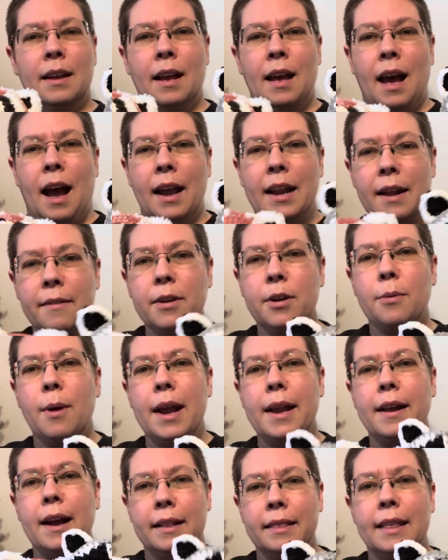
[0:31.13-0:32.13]
I never quite
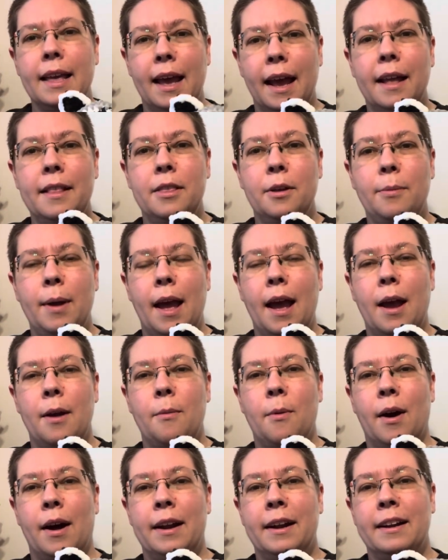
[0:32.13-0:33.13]
got the head the way I
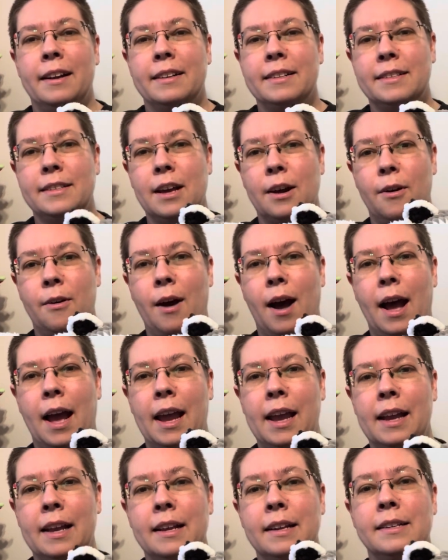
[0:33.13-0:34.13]
wanted it, so
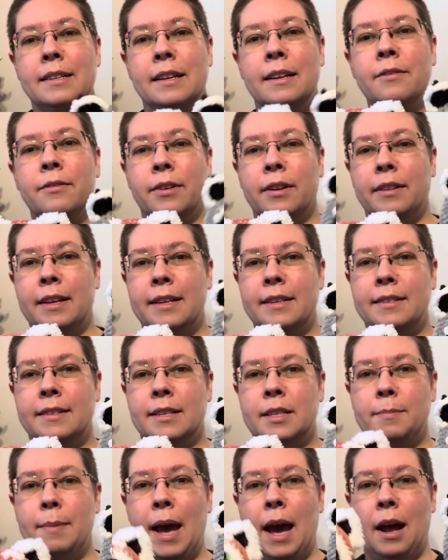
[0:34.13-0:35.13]
I didn't release this
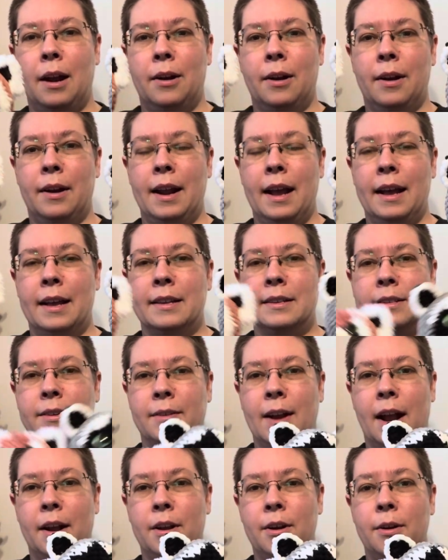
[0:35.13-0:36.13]
pattern as a
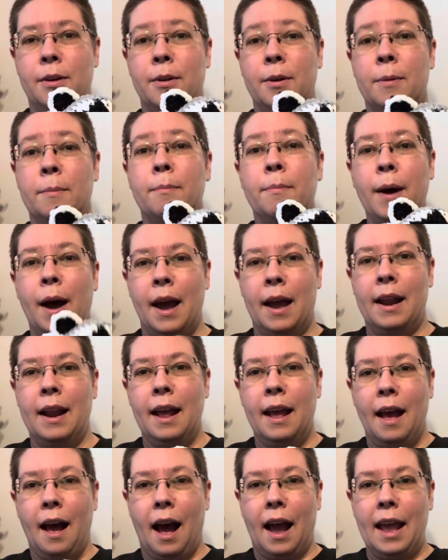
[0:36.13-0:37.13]
raccoon, but
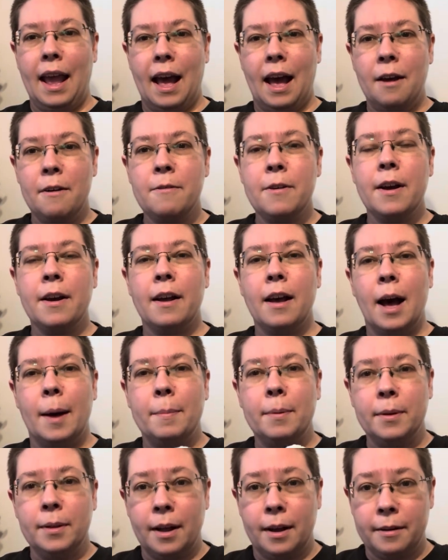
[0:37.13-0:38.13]
I have a
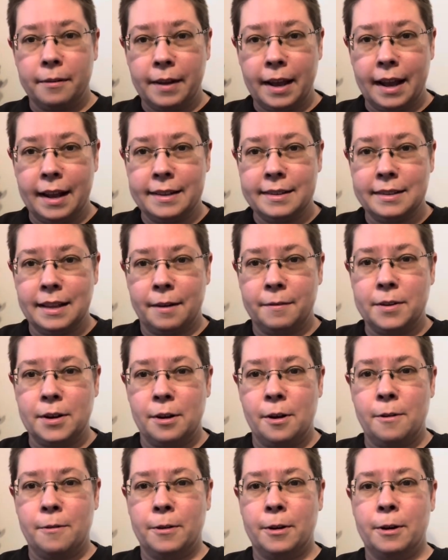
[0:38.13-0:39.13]
couple of heads left
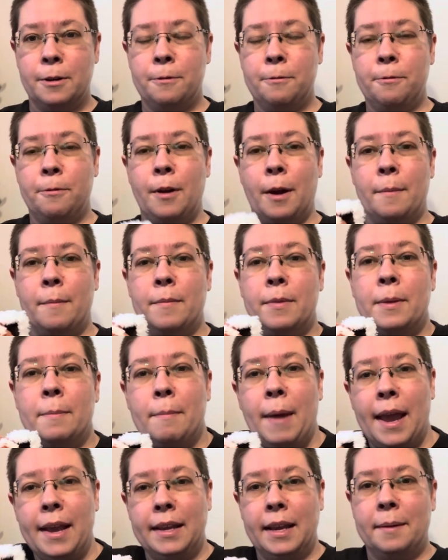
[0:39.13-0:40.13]
over from the
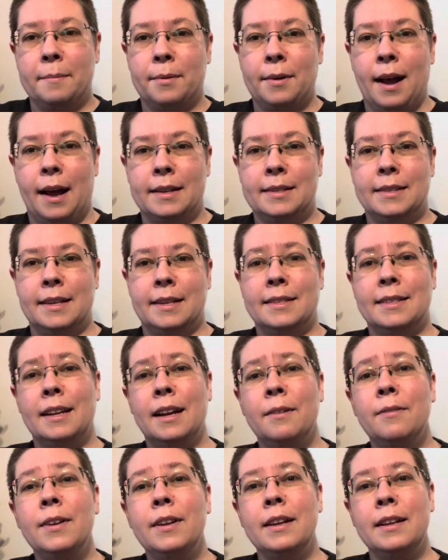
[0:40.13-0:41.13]
making process that I
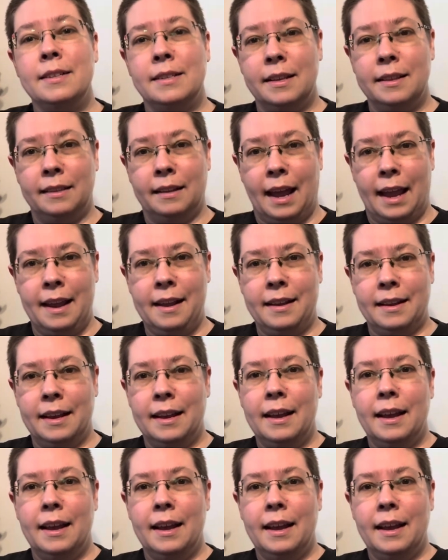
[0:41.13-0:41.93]
really did like.